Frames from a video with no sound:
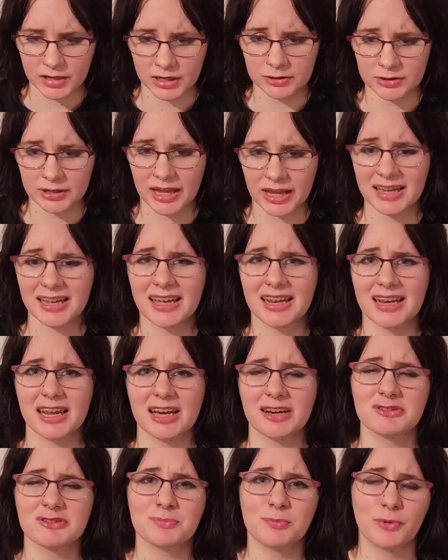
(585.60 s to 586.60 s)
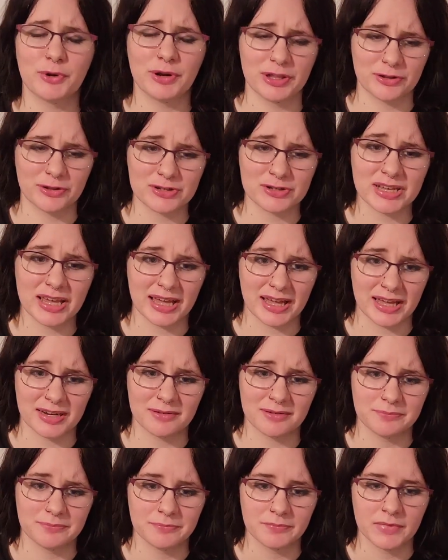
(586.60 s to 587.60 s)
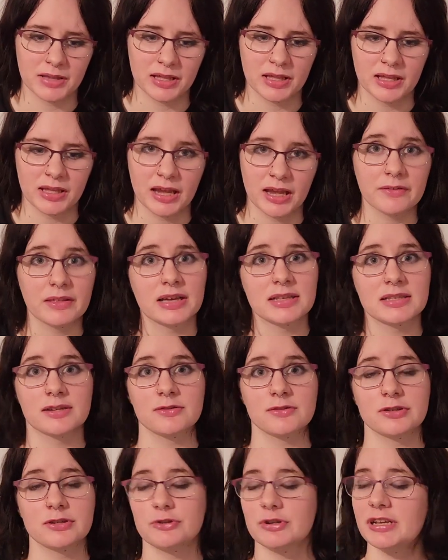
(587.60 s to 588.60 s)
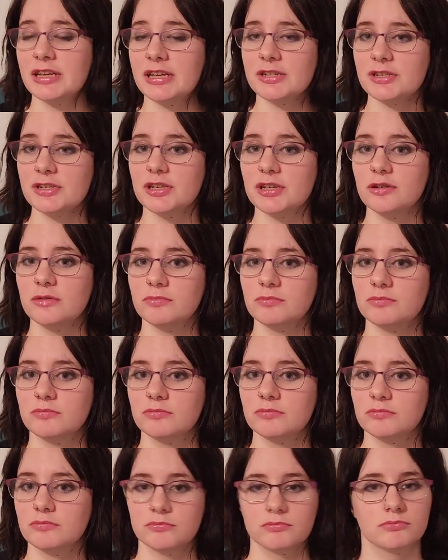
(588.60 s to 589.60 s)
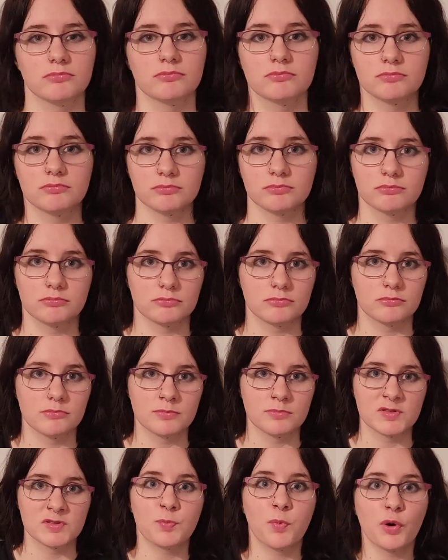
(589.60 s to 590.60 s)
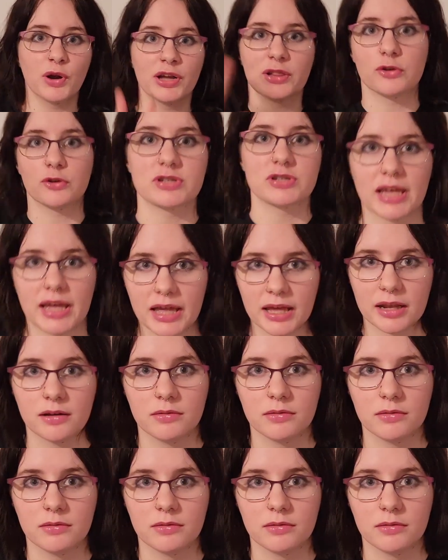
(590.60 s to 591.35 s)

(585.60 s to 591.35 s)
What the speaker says: Okay, and now spoilers ahead. If that sounds intriguing to you, spoilers ahead.